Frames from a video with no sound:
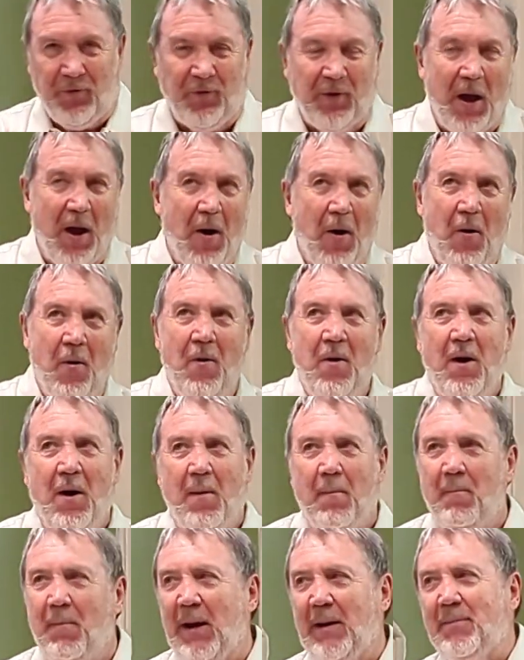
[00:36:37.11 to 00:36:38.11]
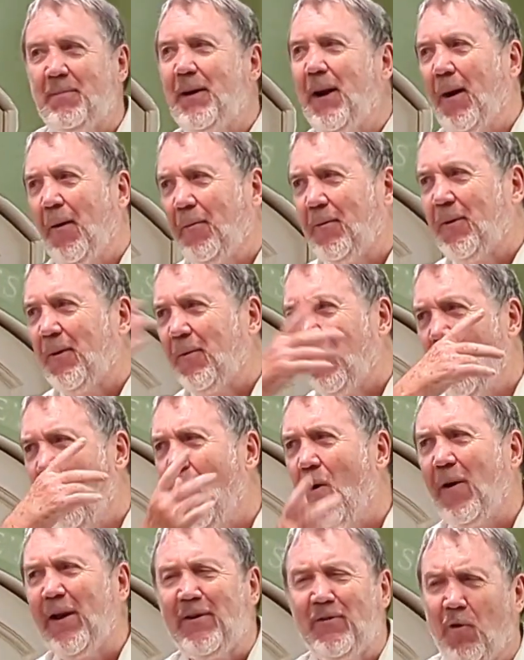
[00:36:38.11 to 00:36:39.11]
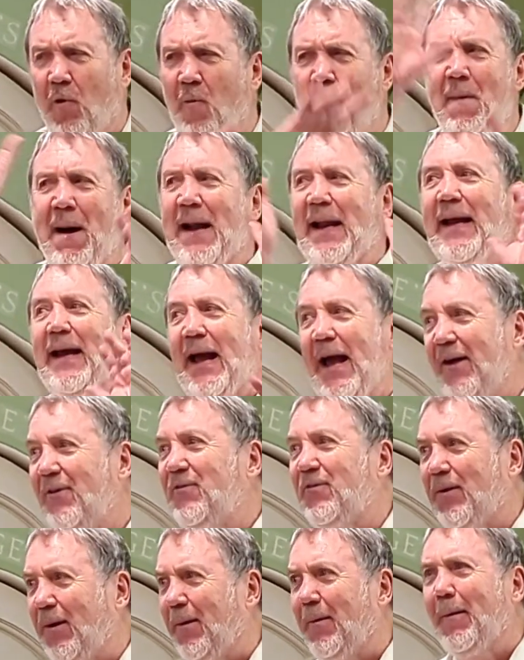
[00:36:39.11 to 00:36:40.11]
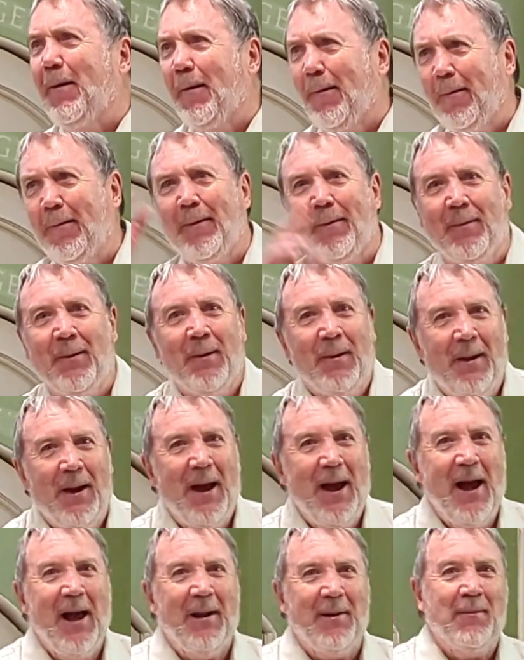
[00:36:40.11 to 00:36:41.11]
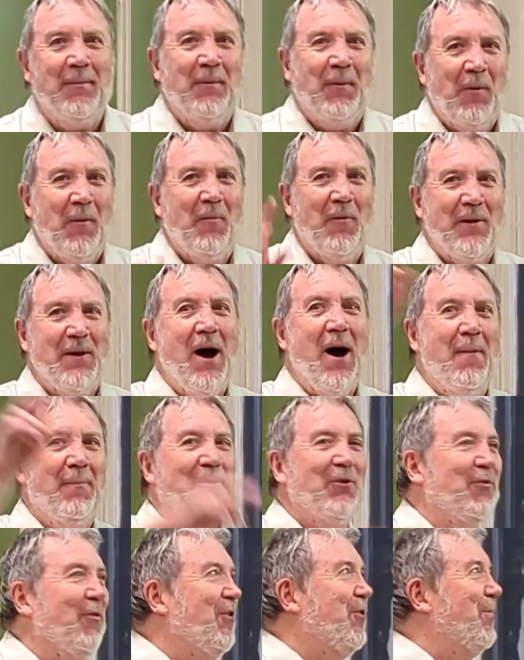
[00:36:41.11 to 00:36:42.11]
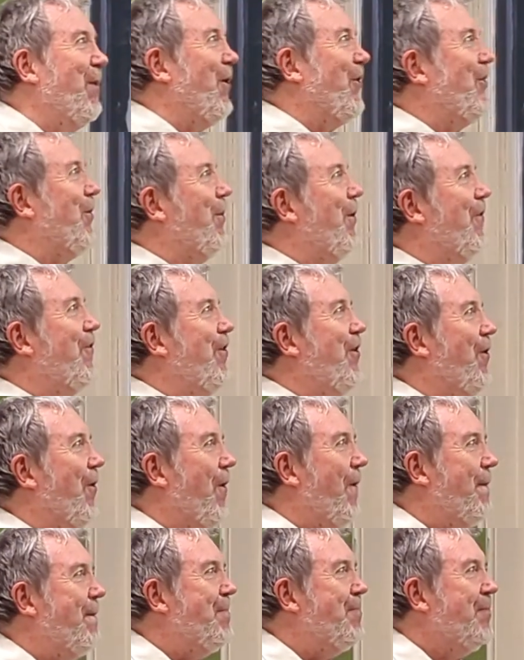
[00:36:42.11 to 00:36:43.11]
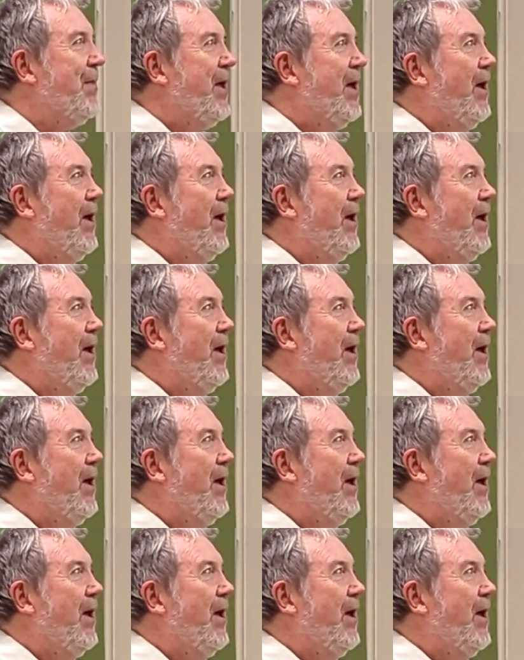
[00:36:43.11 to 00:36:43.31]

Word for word: So, but you know, to call it all Madagascar, you know, and, and Radama's responsible for it all.